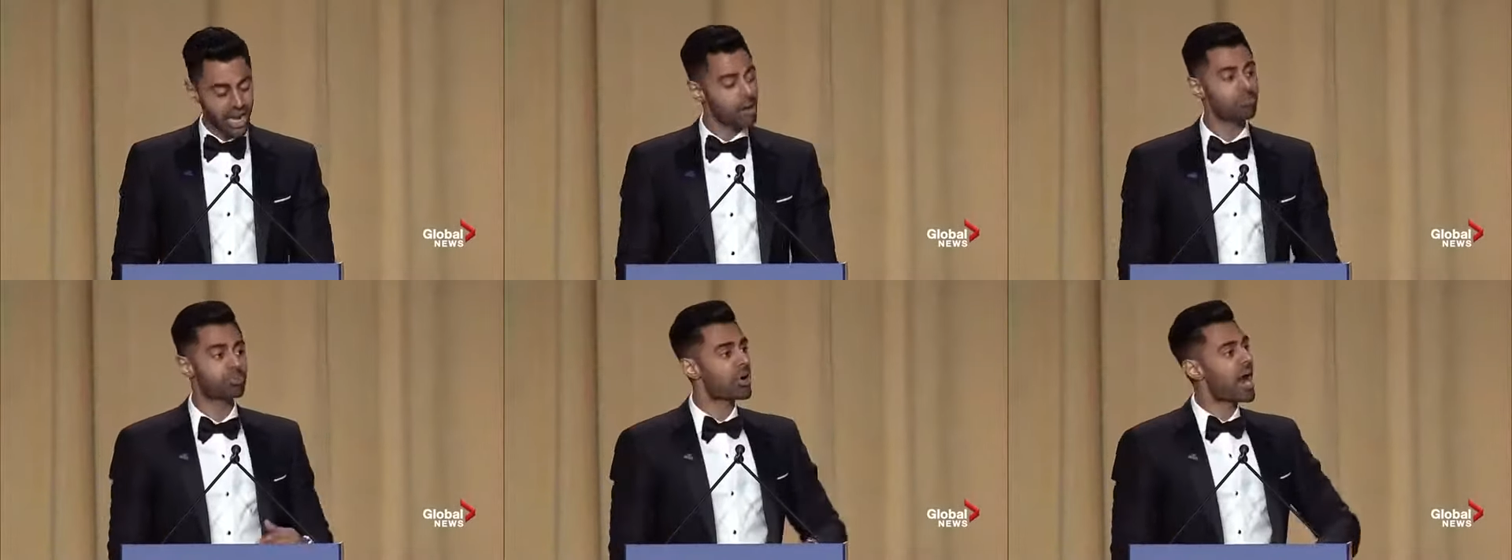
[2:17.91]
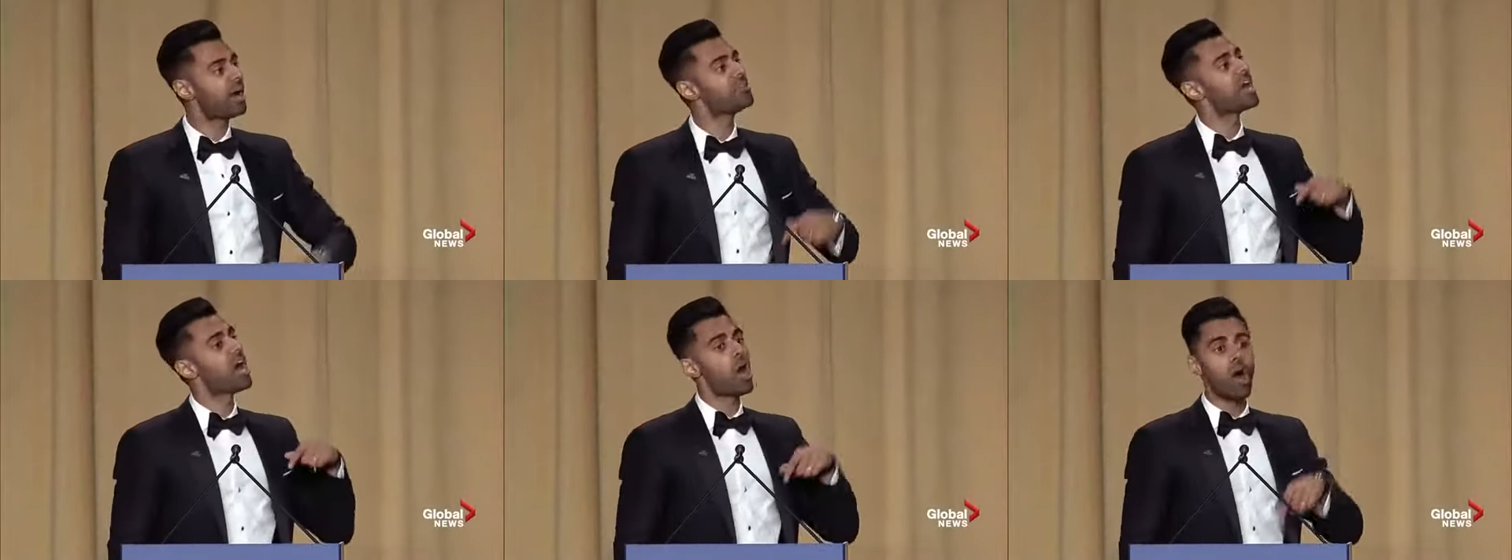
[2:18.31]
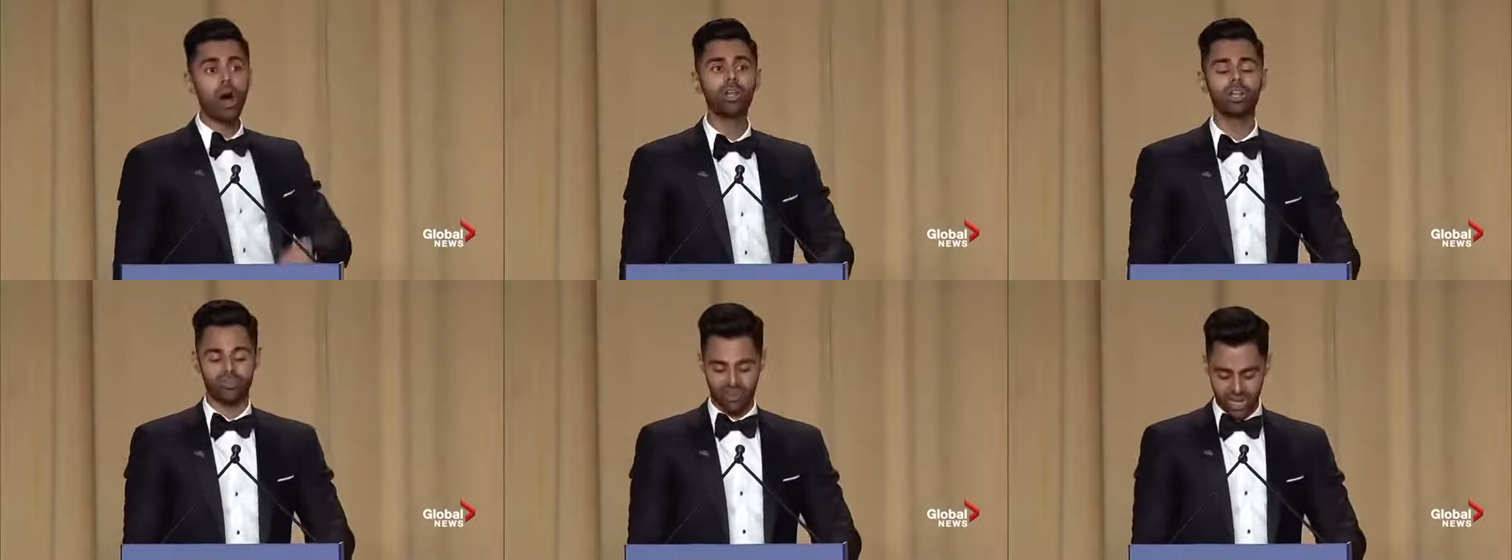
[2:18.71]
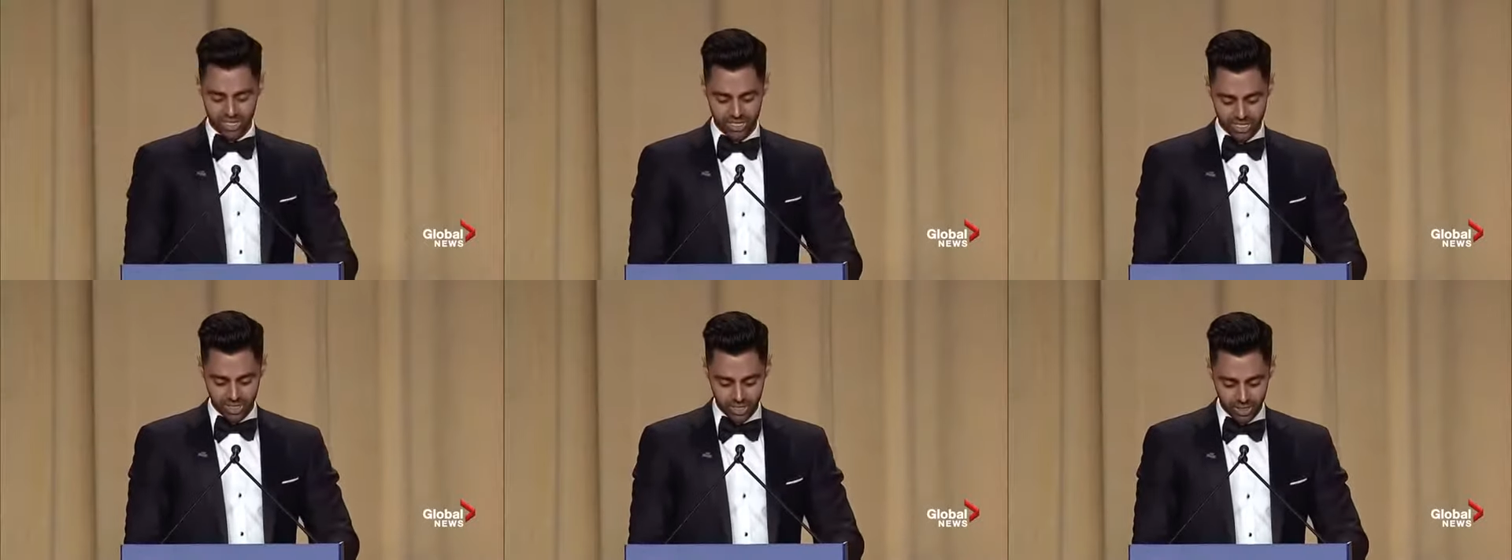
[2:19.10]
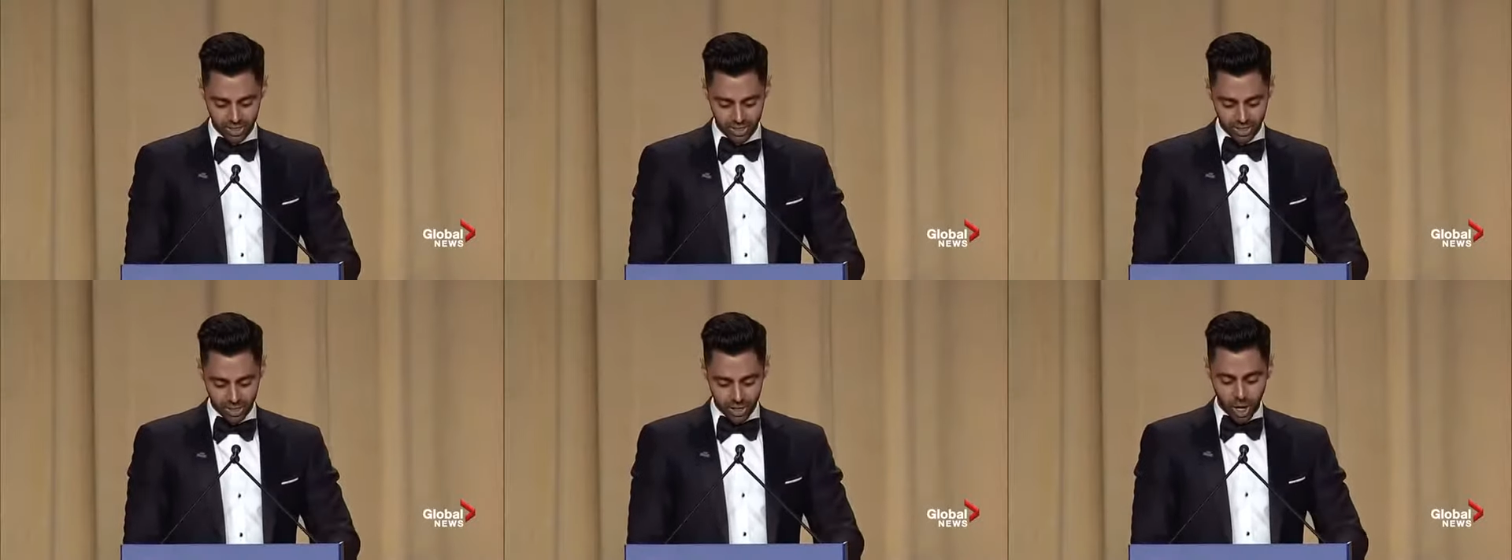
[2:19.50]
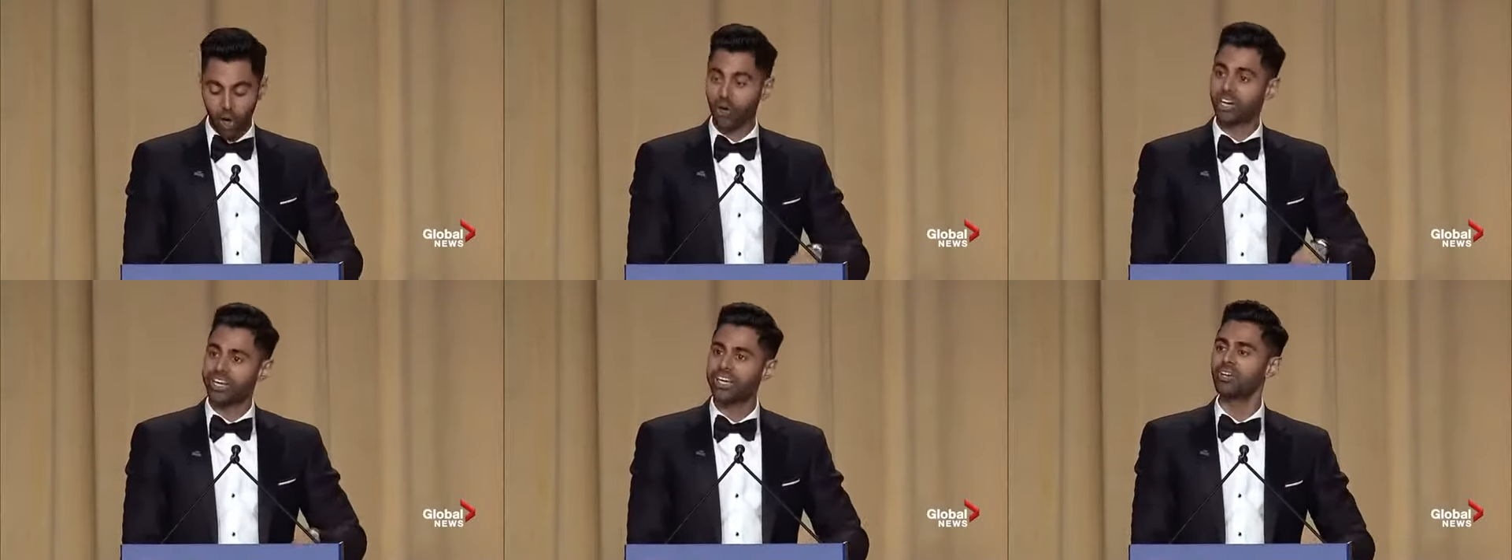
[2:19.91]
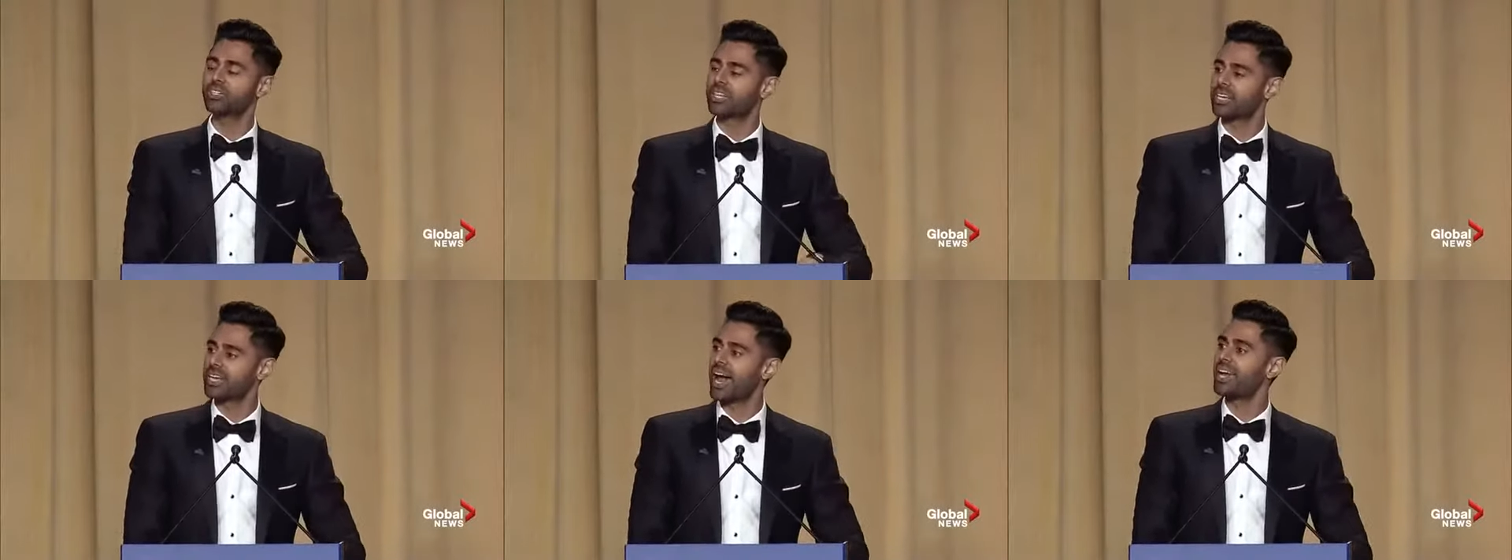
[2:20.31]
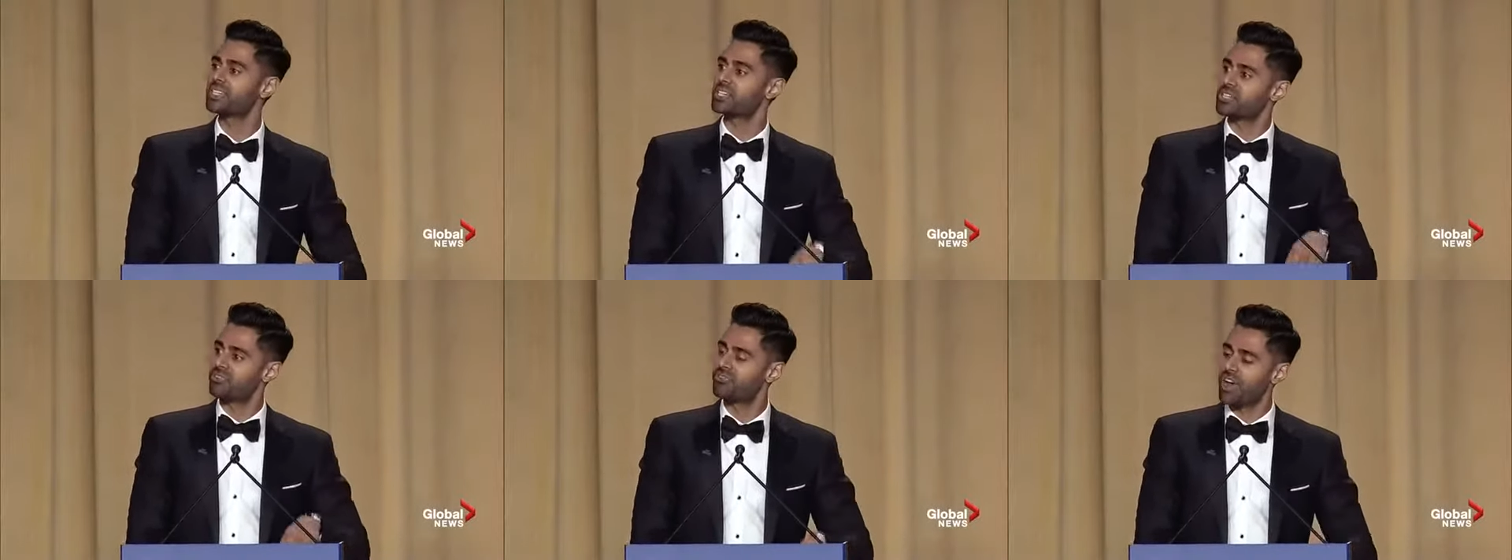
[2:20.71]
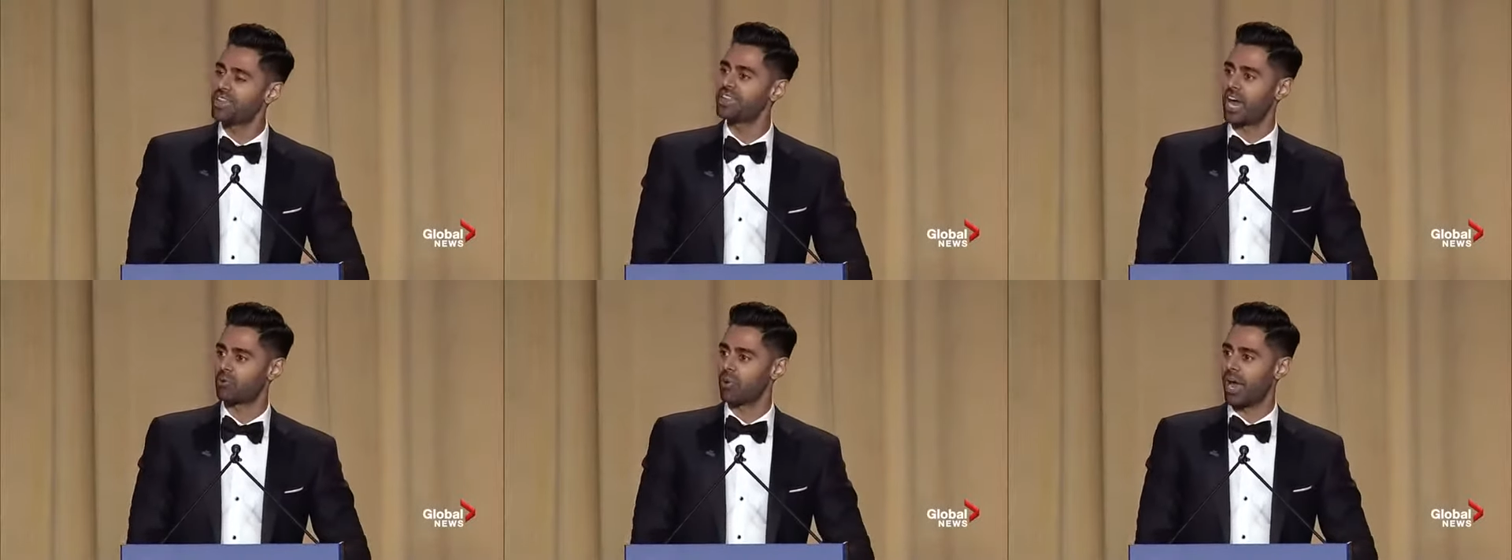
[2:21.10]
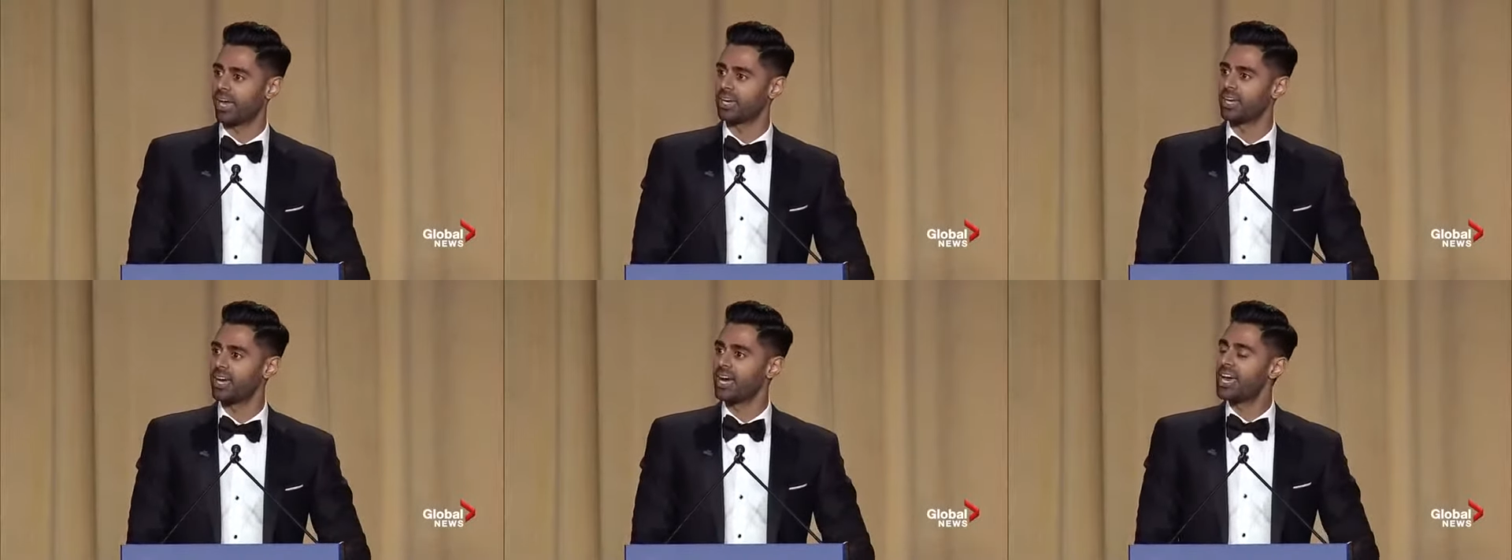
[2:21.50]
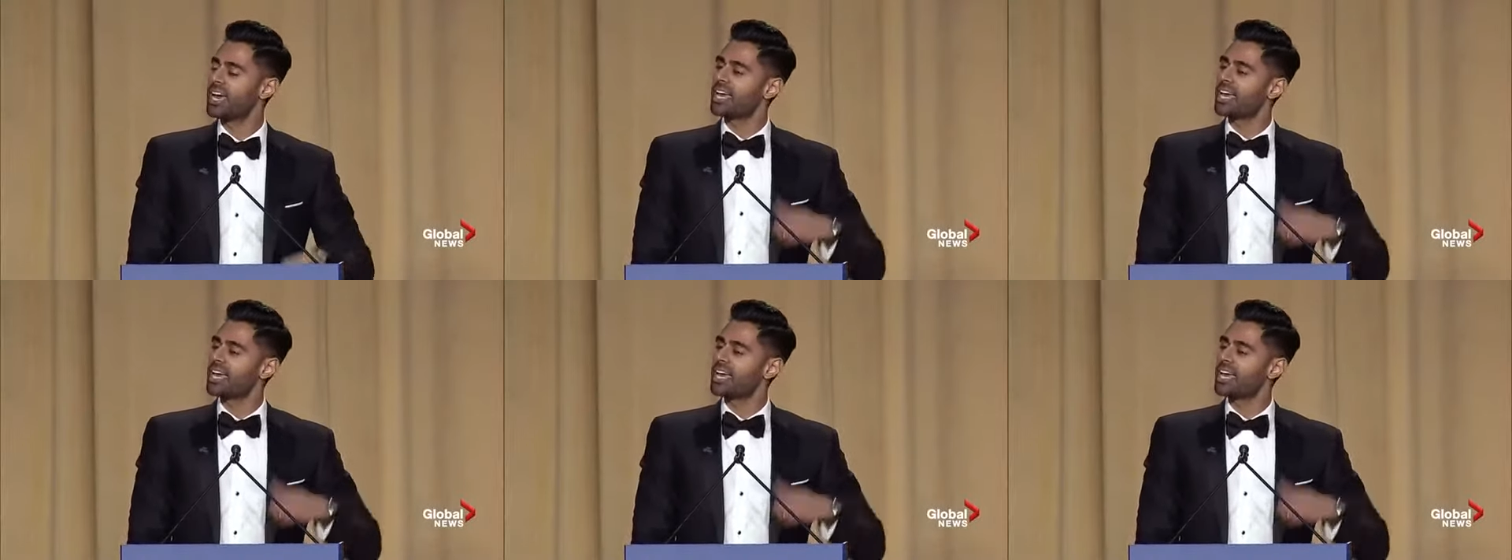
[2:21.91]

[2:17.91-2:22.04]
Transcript: And I'm proud that all of us are here tonight to defend that right,